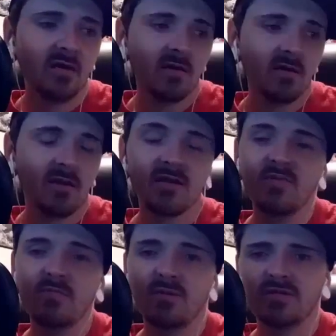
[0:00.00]
A lot
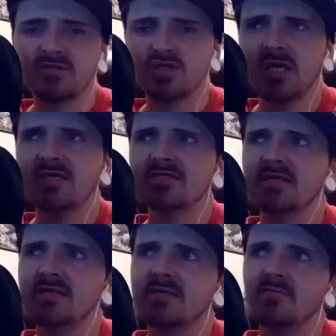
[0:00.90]
of people in his chat
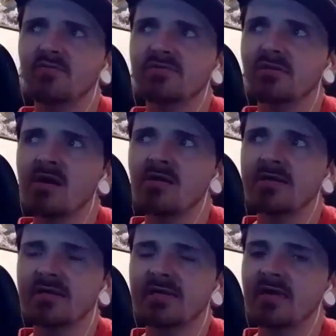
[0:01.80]
said it was a lot
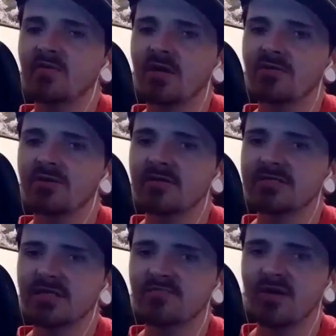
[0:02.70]
like a game called
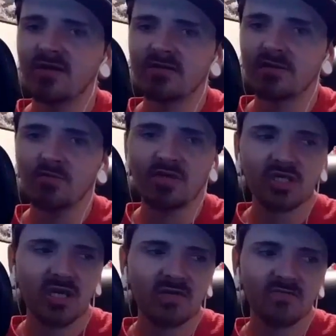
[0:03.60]
Subnautica,
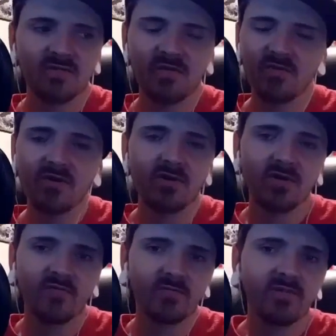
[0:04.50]
which I've never heard
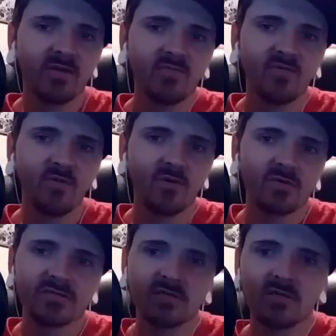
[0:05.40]
of or played
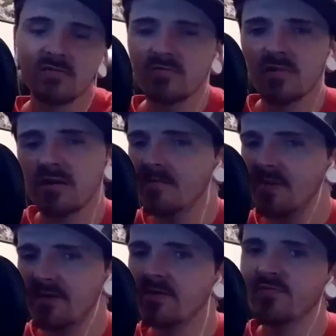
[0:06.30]
before. So I don't
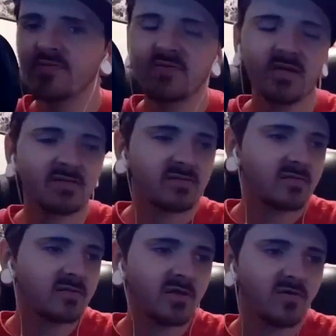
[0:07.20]
know if you guys,
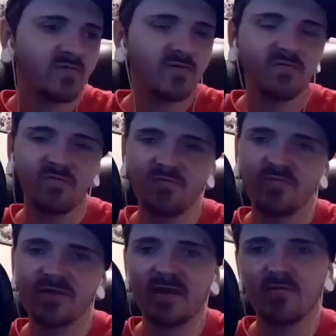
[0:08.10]
if you've
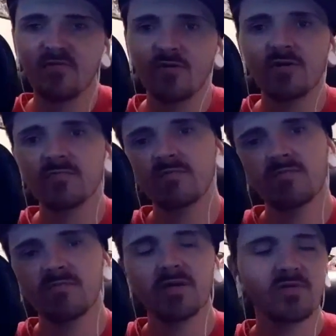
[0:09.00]
played that before,
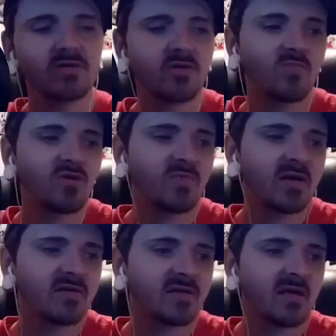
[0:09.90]
maybe you know more
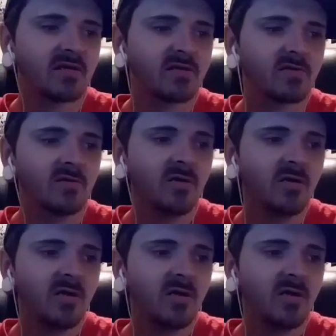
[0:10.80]
about it than I do.